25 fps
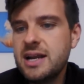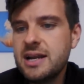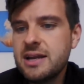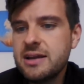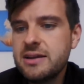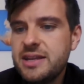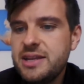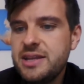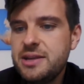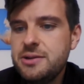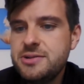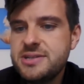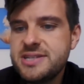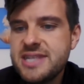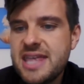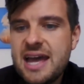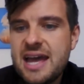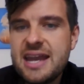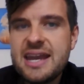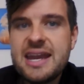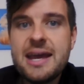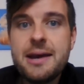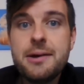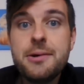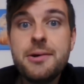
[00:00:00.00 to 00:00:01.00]
and I use
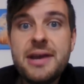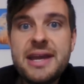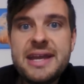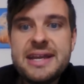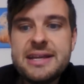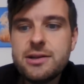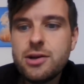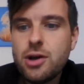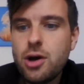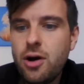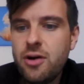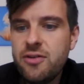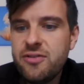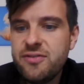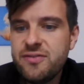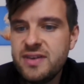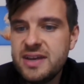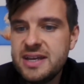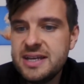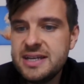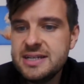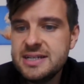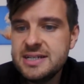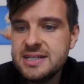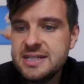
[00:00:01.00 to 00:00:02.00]
that now in
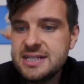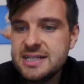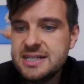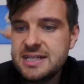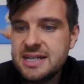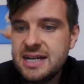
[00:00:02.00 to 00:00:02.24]
coffee.